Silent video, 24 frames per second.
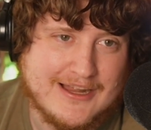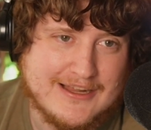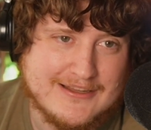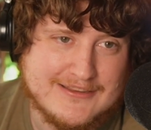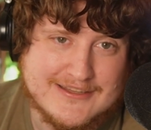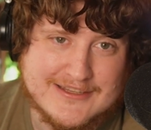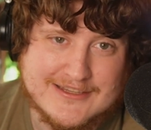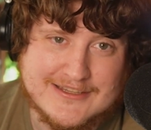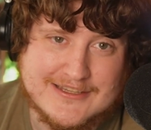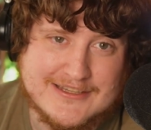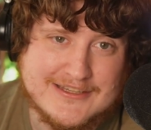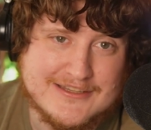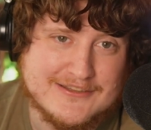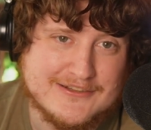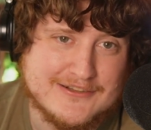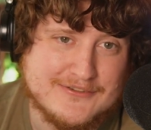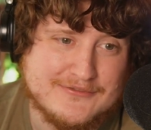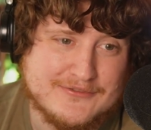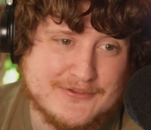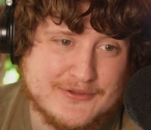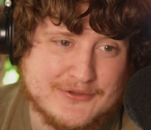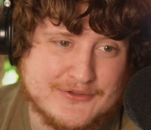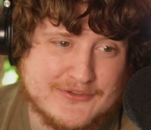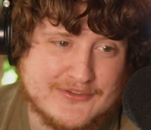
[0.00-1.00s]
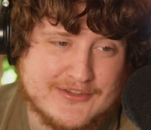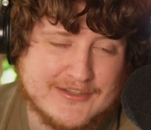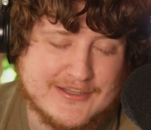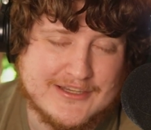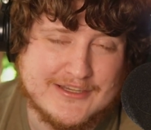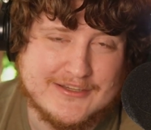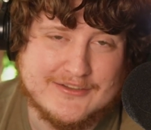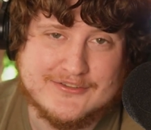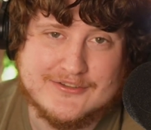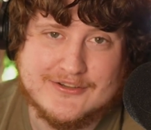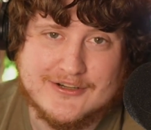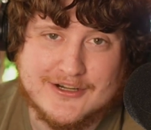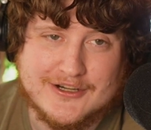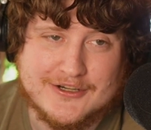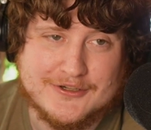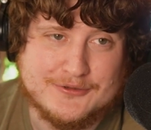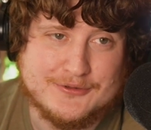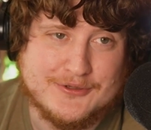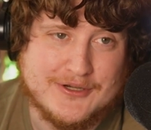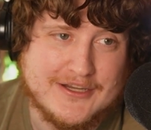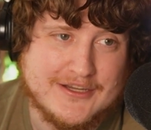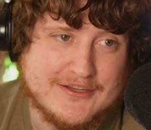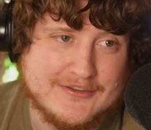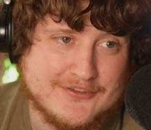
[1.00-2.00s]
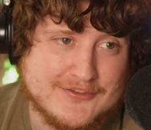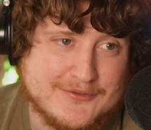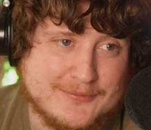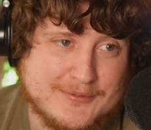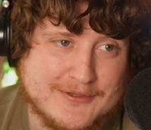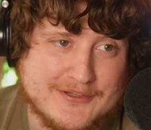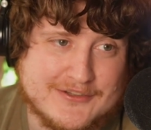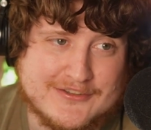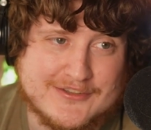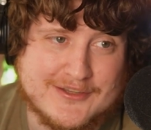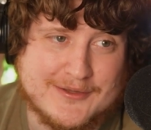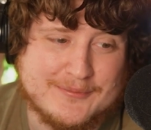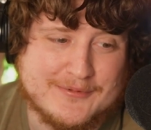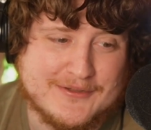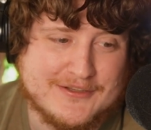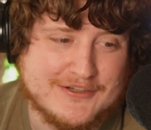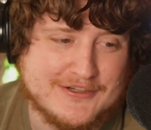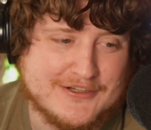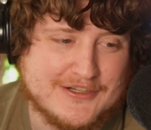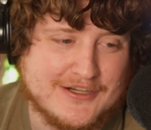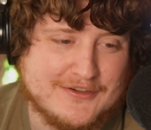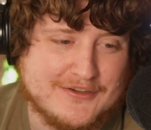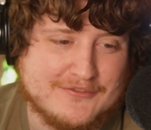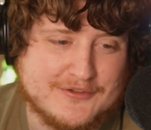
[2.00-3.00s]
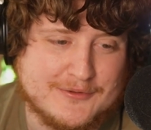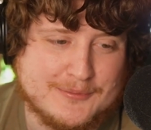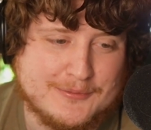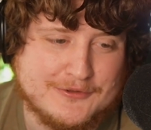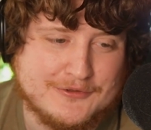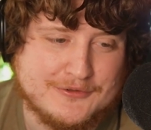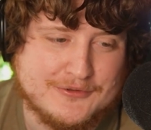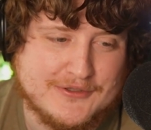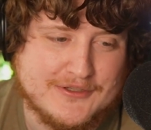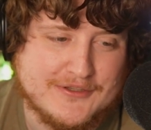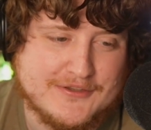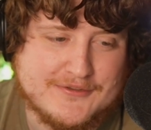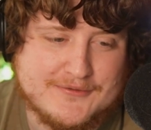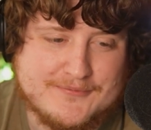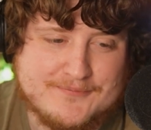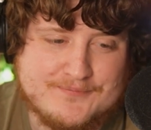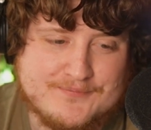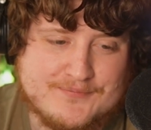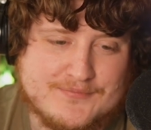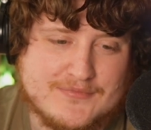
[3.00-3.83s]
I think either of those things are great. Just pick something you're comfortable with.